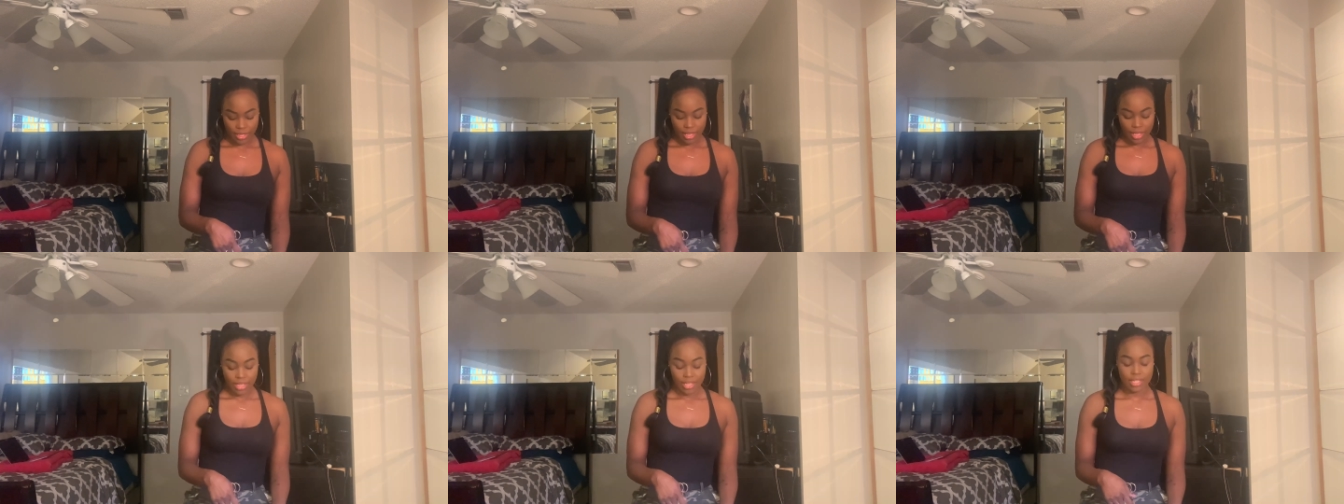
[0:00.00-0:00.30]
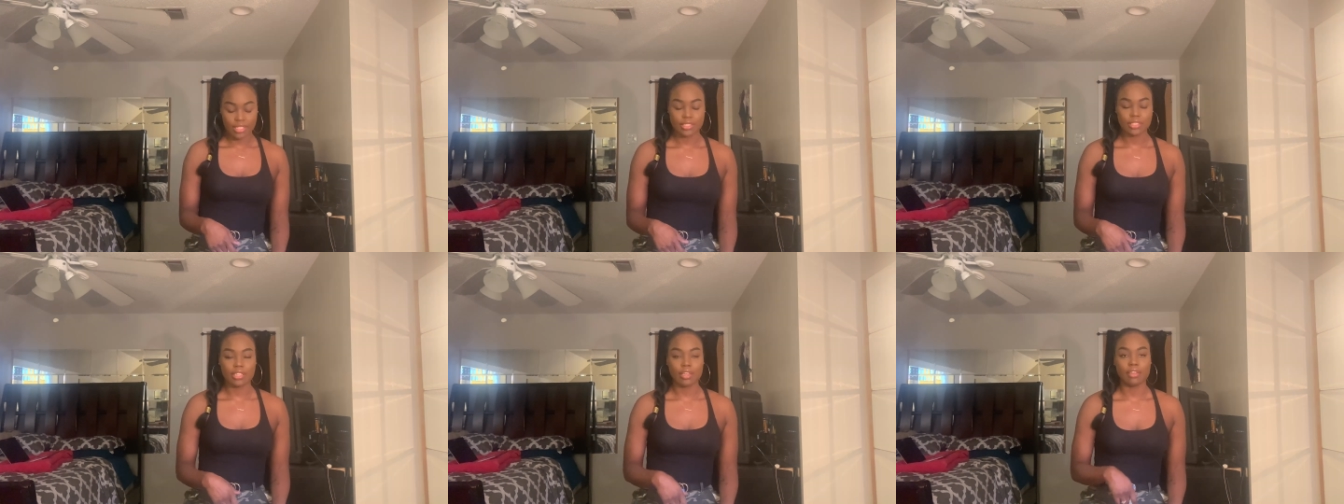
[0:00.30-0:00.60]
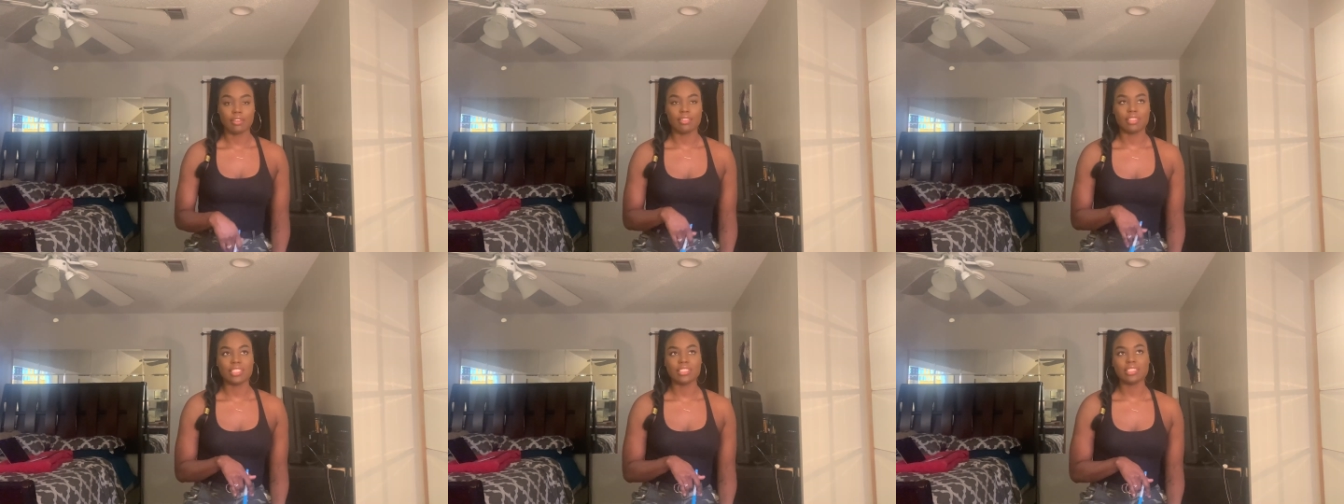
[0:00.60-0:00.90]
And
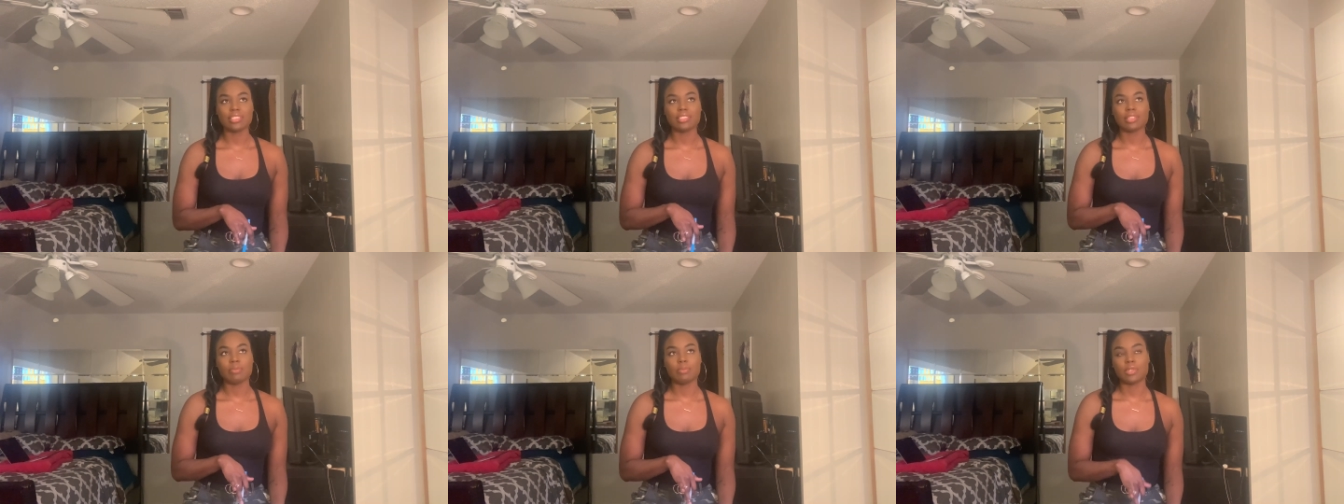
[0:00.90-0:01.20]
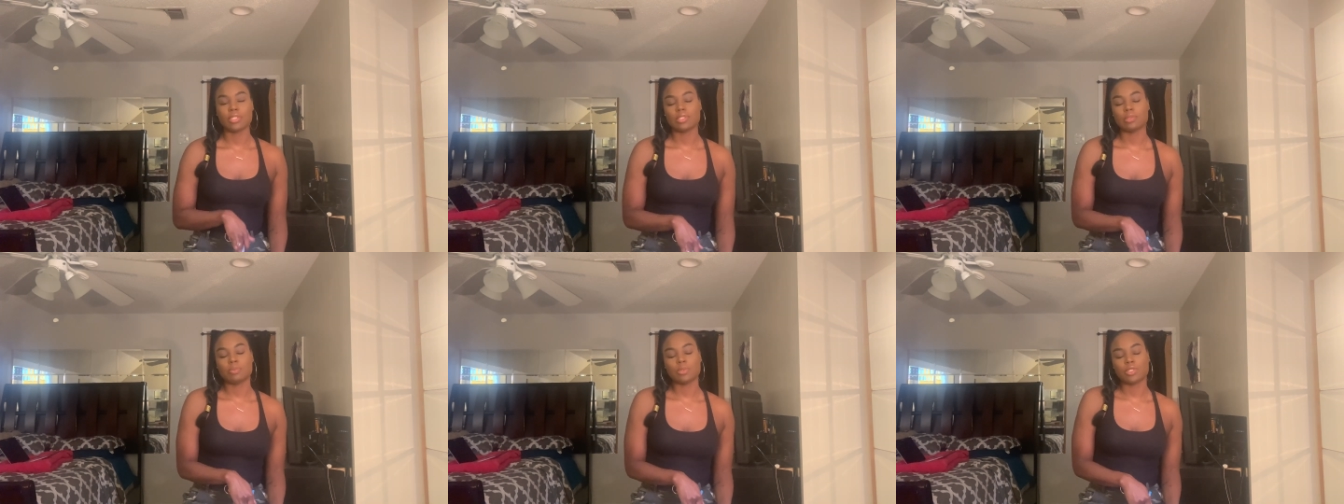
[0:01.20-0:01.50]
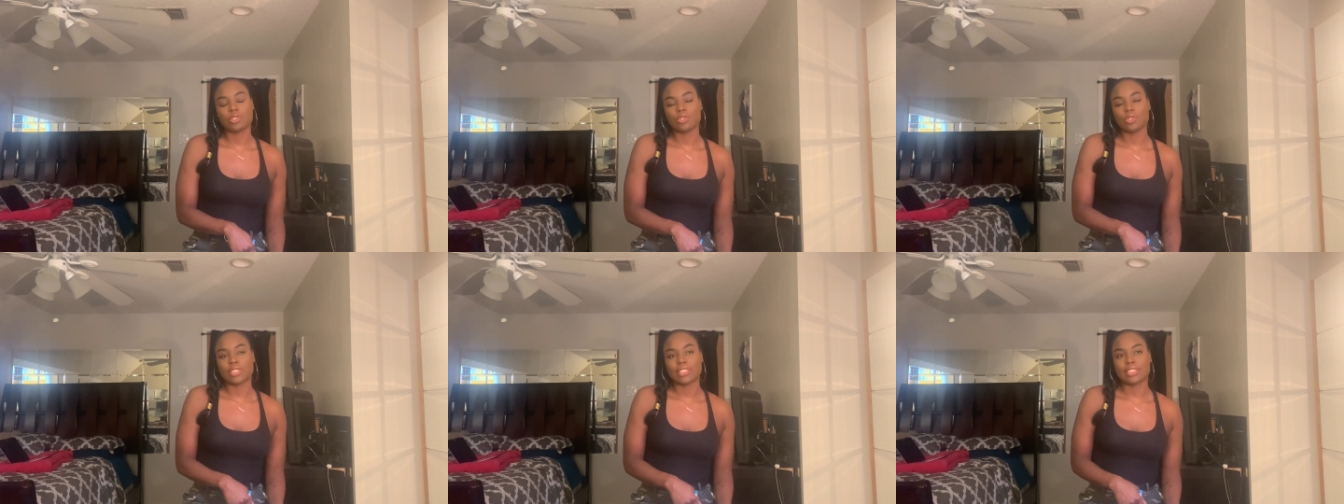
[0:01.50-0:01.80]
so this is a multiple
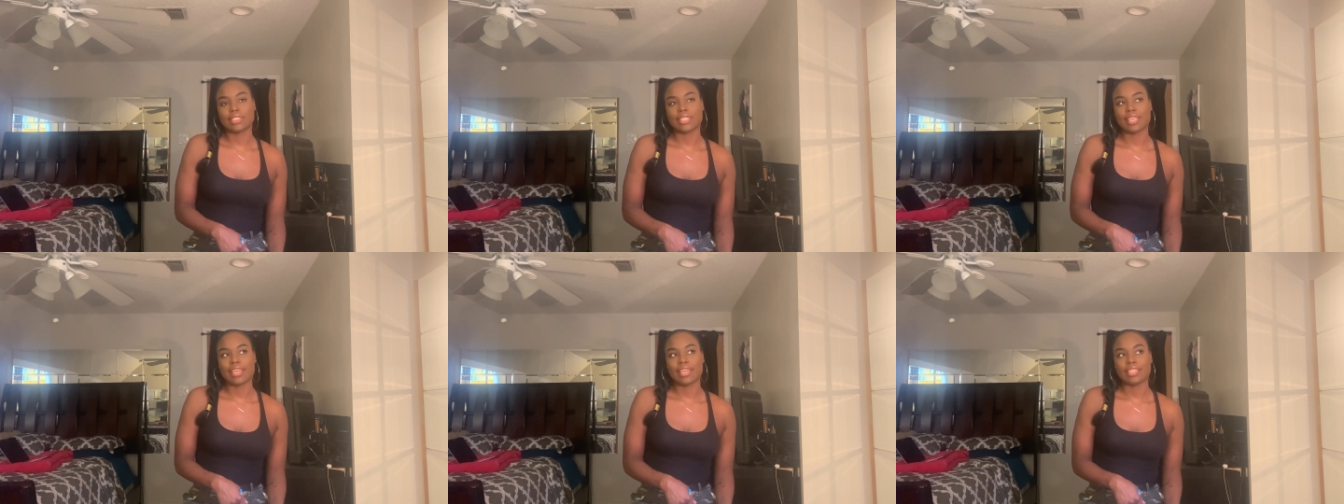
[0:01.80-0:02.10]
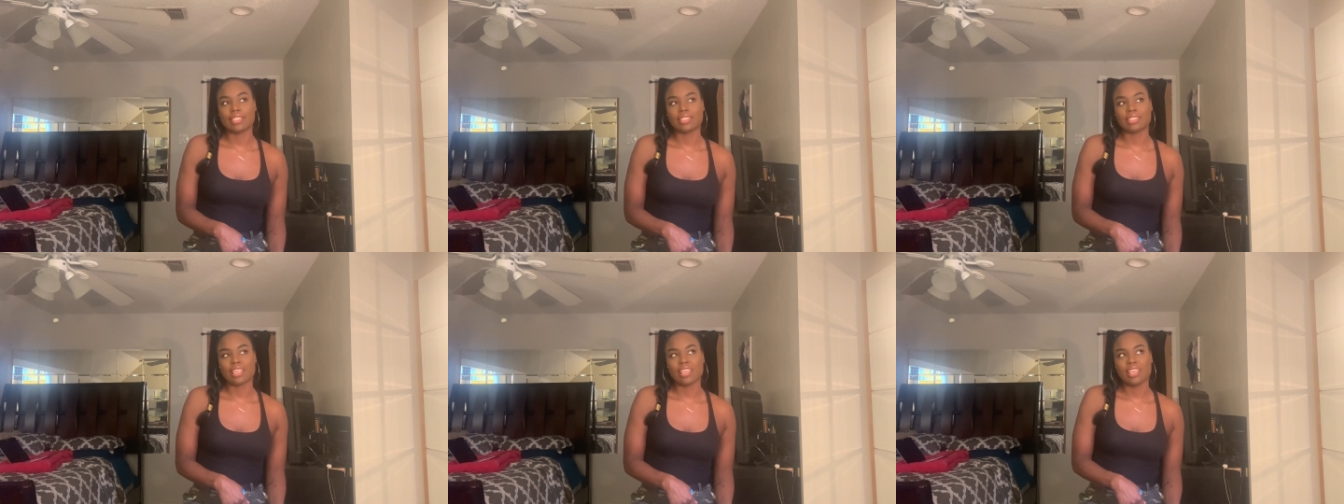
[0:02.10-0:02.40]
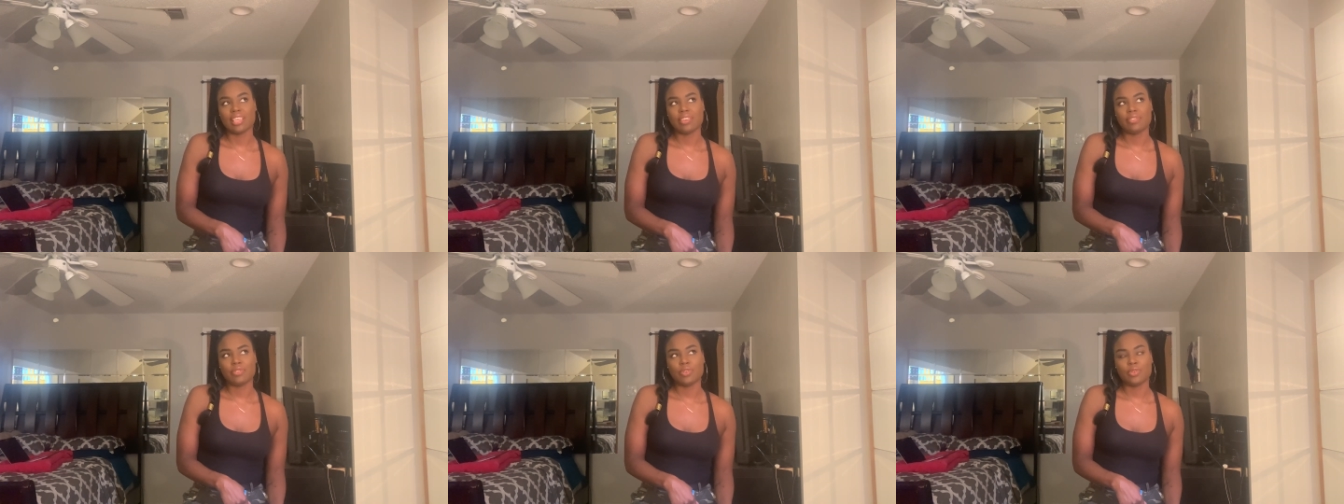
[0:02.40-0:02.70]
choice test. They give you